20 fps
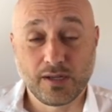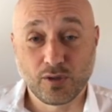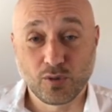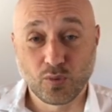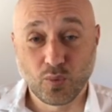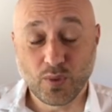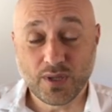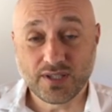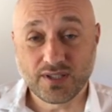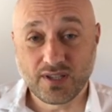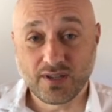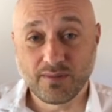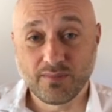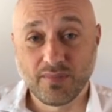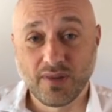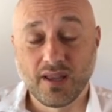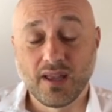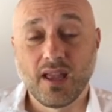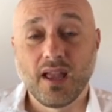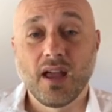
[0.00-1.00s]

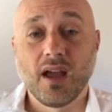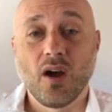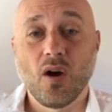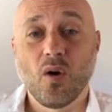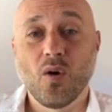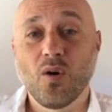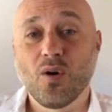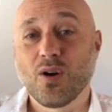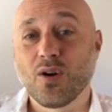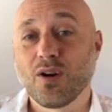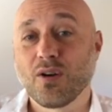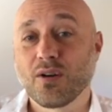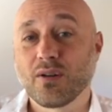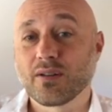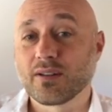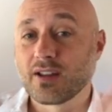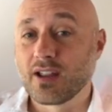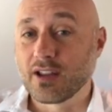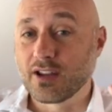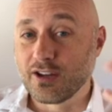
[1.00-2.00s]
wisdom, or